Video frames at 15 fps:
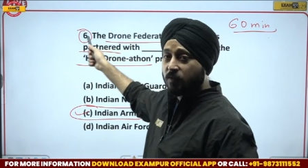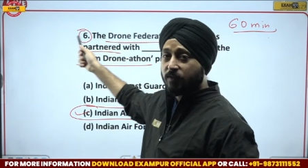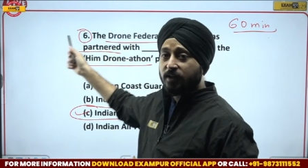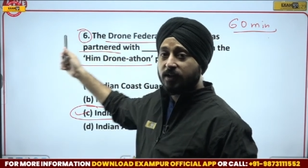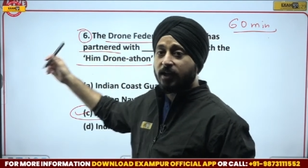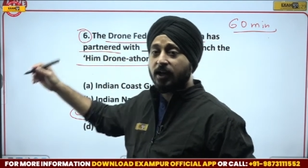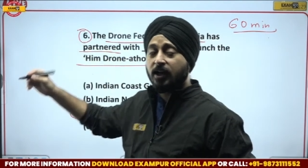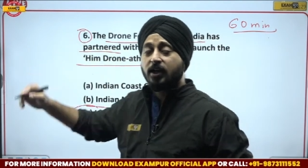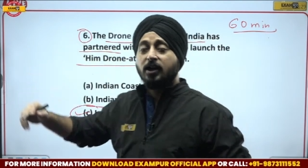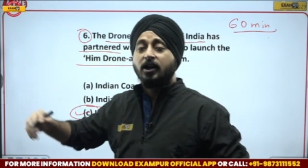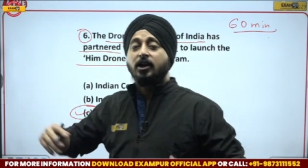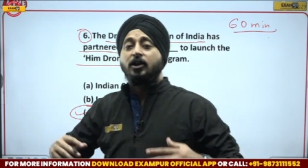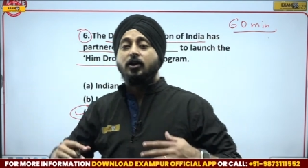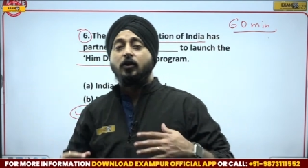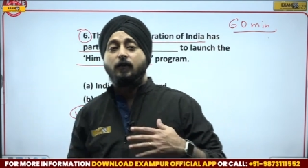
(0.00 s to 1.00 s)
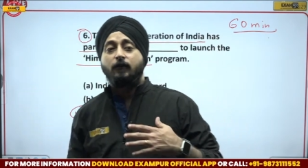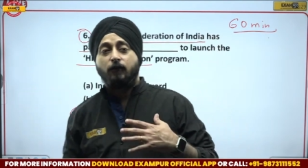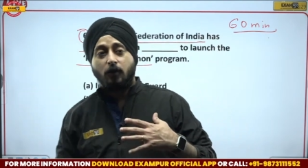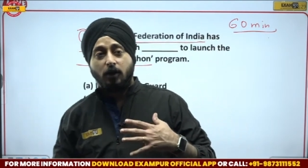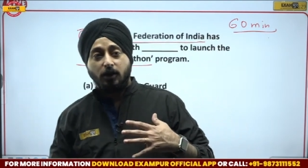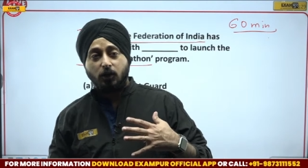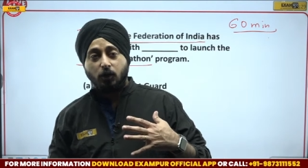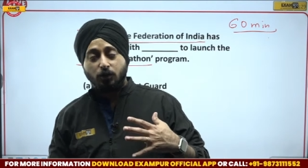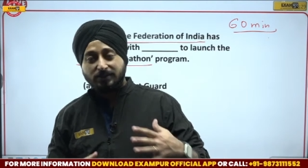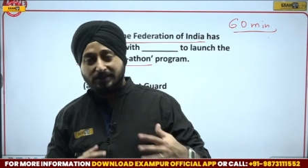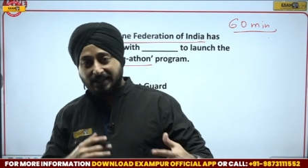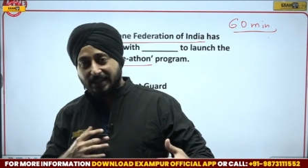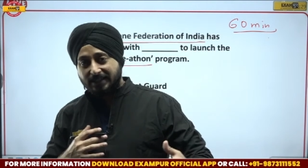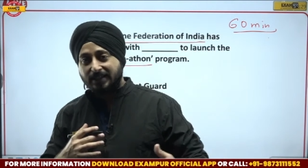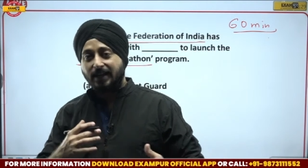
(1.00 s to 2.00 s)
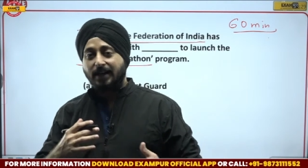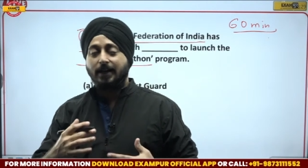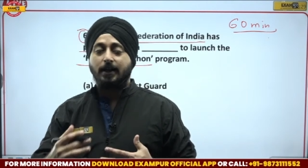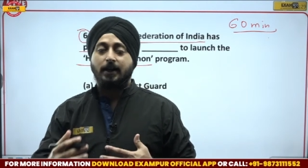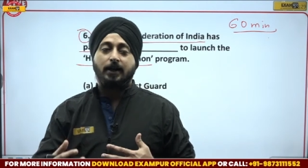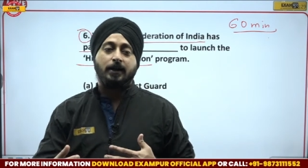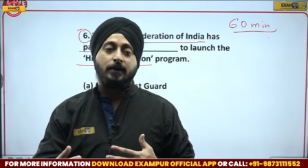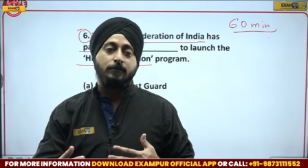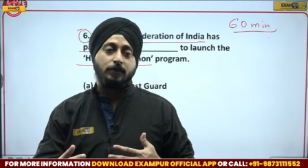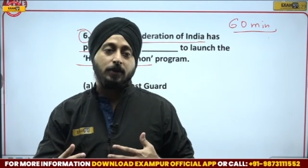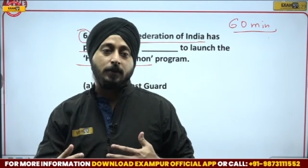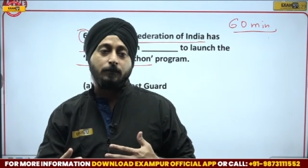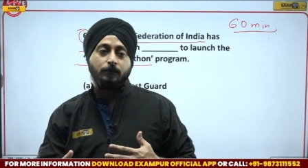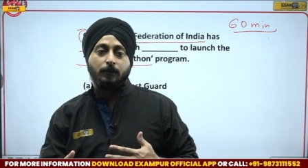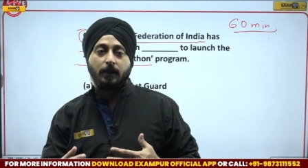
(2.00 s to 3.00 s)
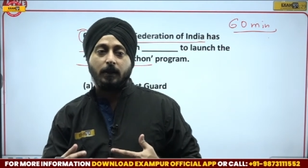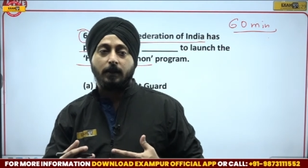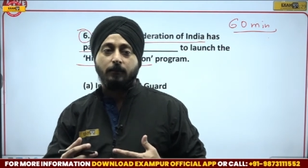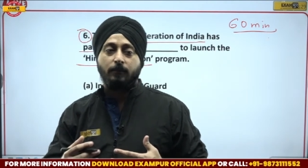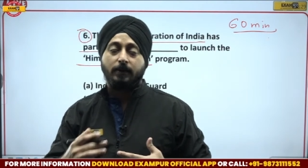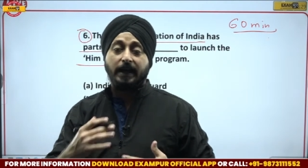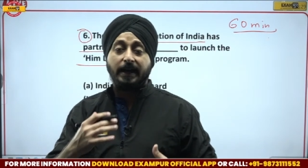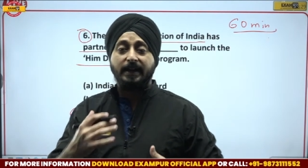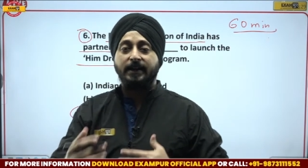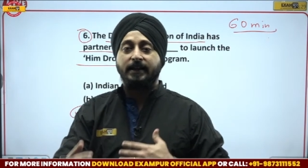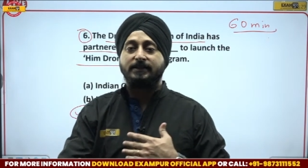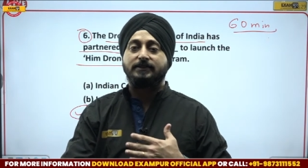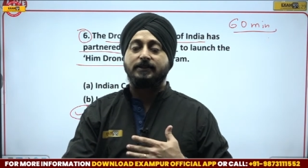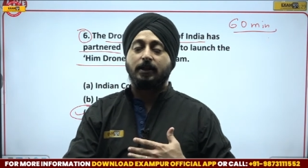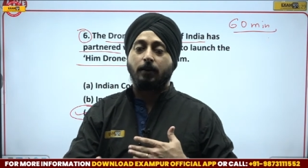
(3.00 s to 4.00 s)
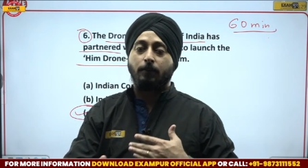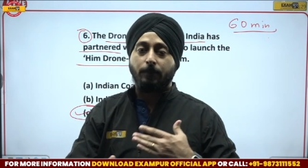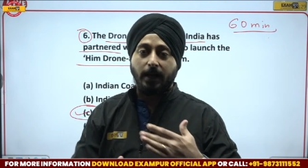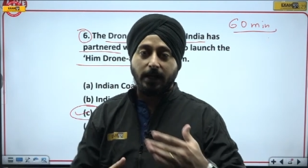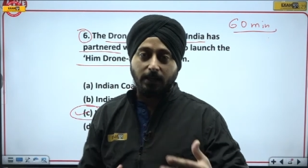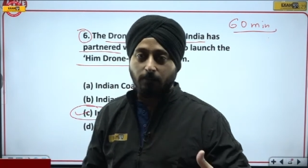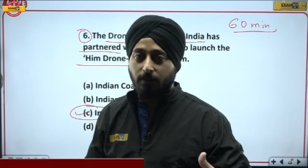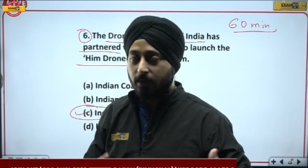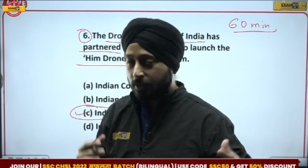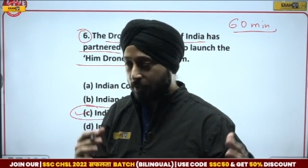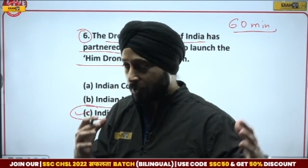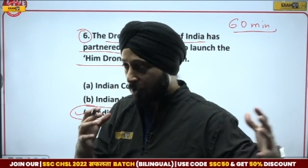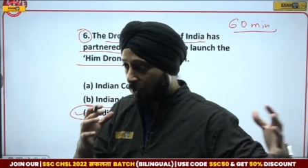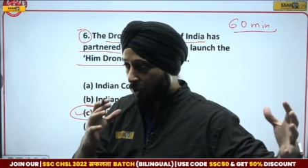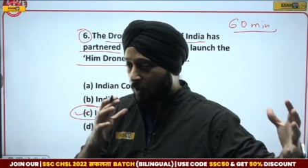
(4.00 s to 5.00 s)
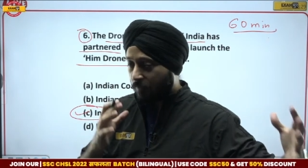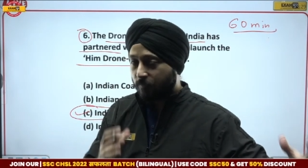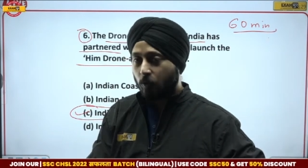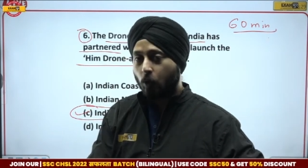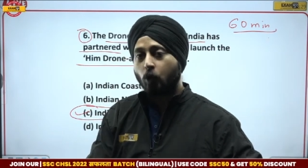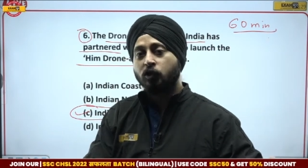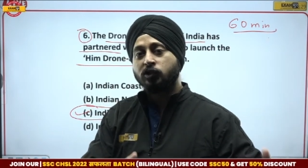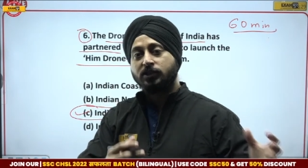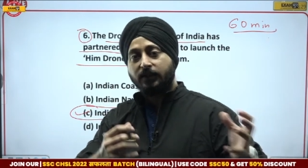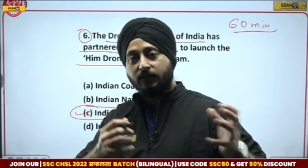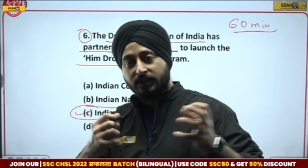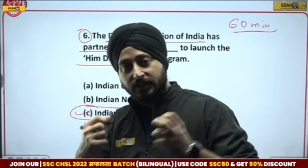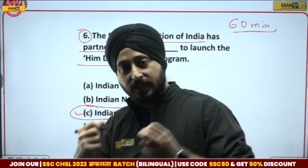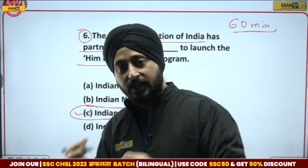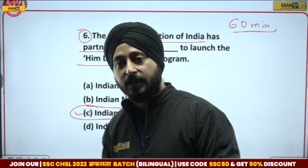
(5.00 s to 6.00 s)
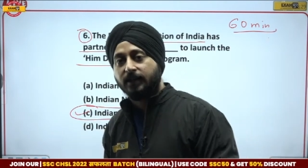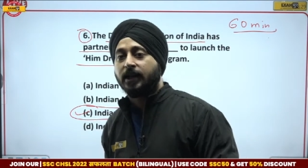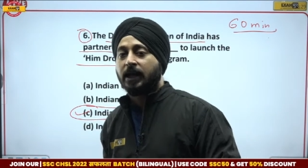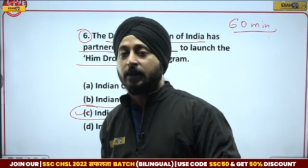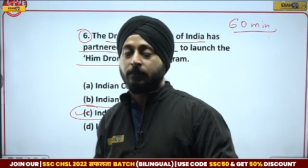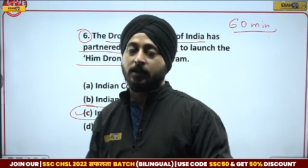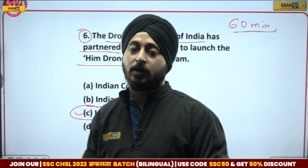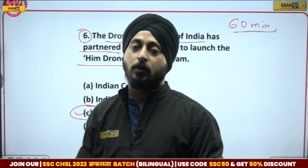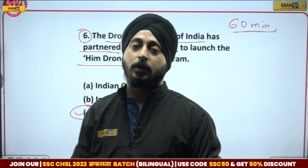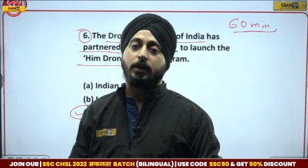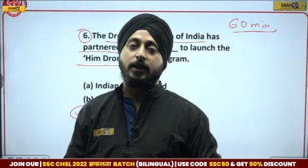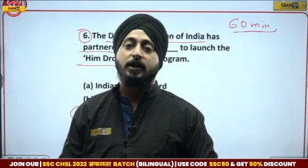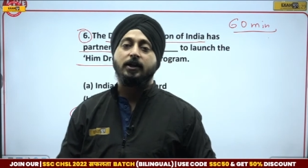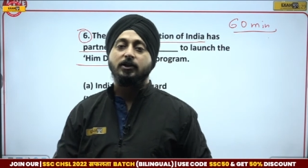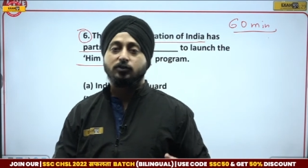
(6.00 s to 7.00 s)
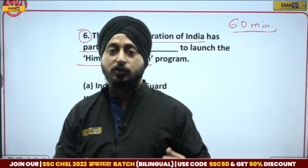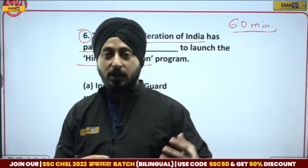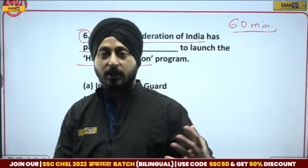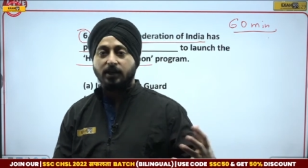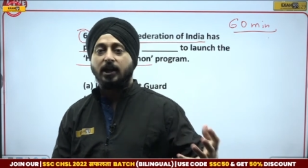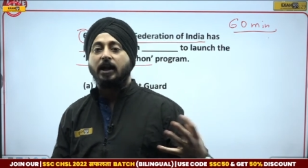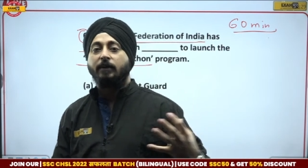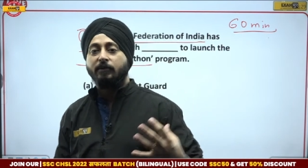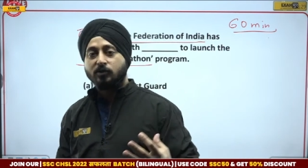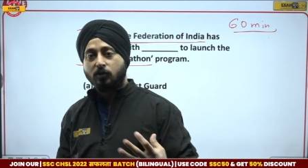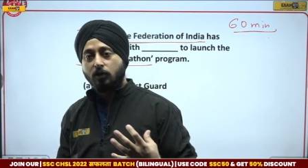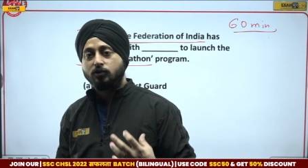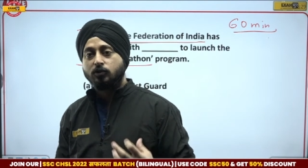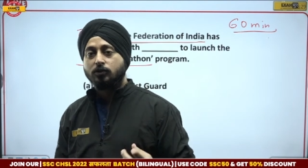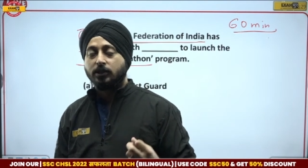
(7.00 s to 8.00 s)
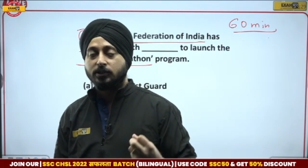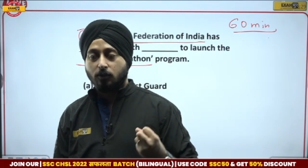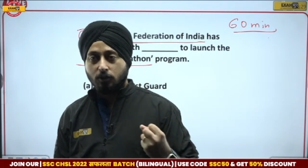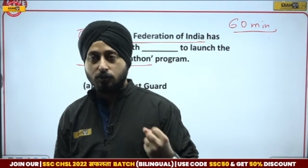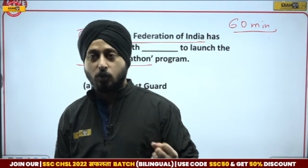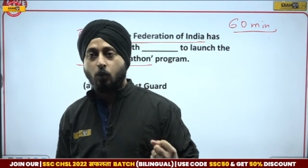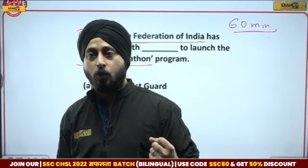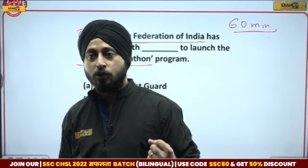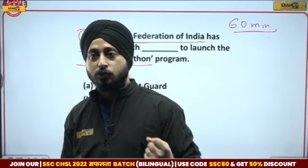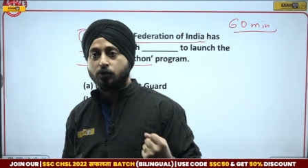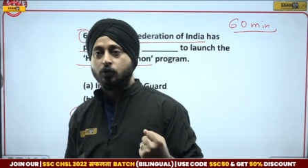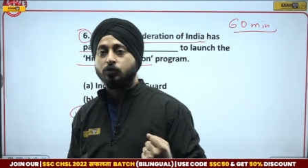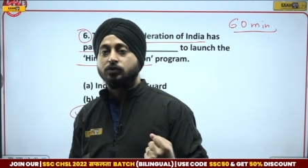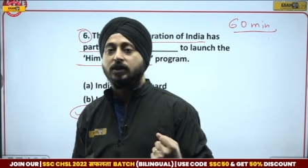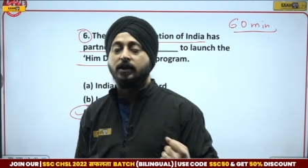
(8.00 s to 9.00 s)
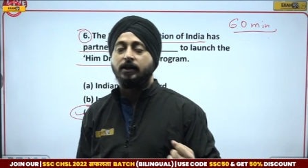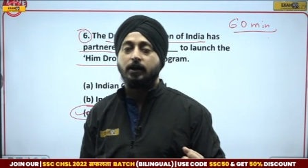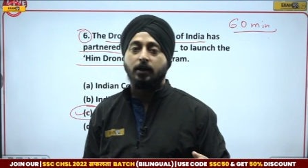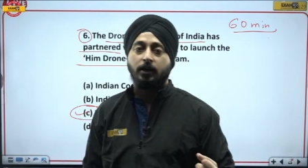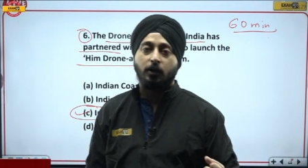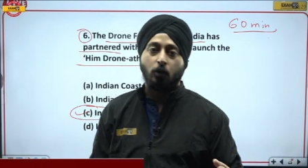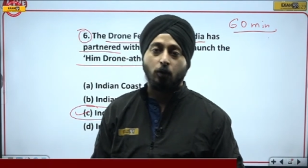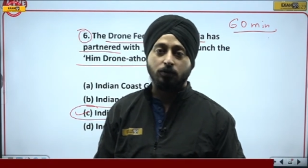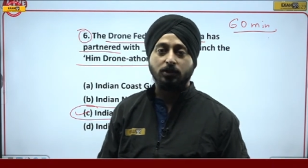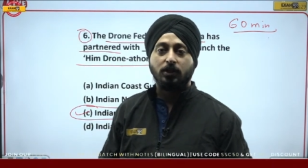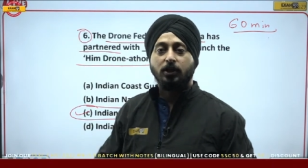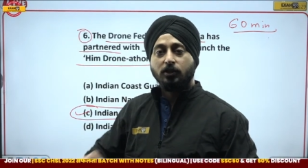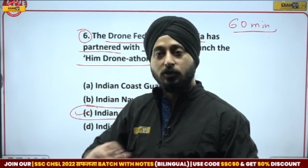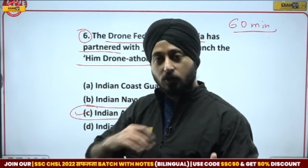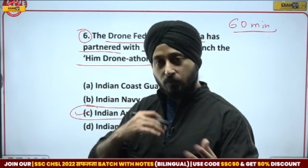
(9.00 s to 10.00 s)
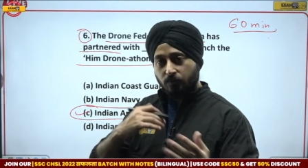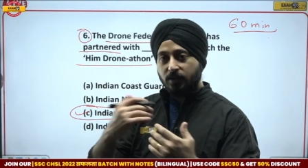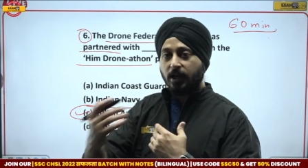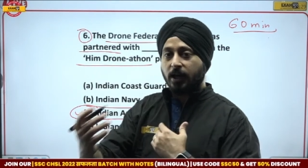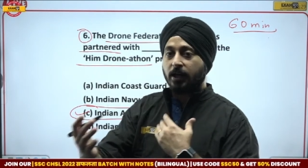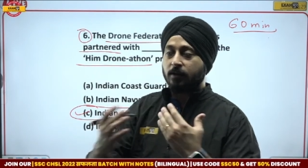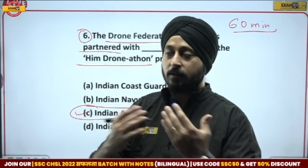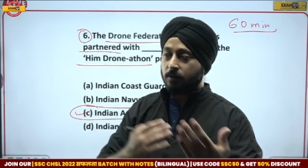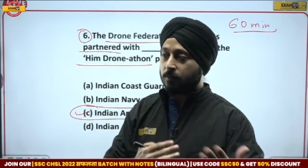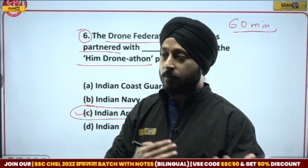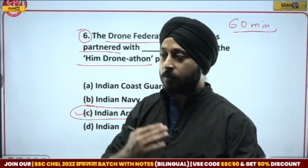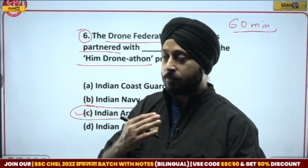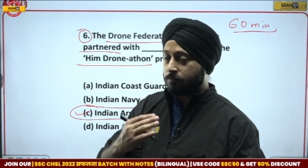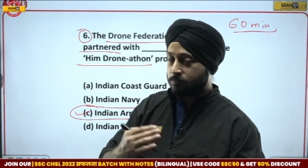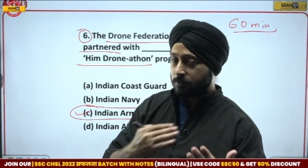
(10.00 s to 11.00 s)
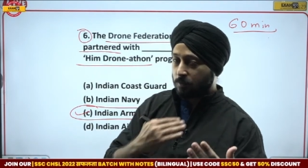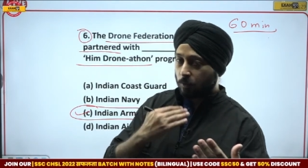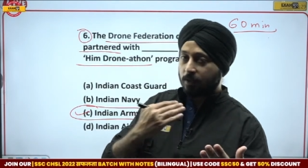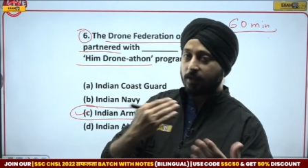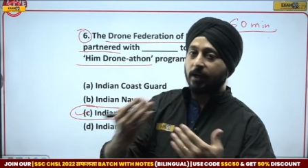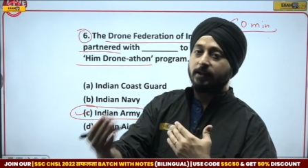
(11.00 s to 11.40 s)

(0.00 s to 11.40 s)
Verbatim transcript: of India to see the uh, uh, readiness, the compatibility of drones in the Indian Army. Okay, so Indian Army also does also wants to use the uh, drones. So we are uh, looking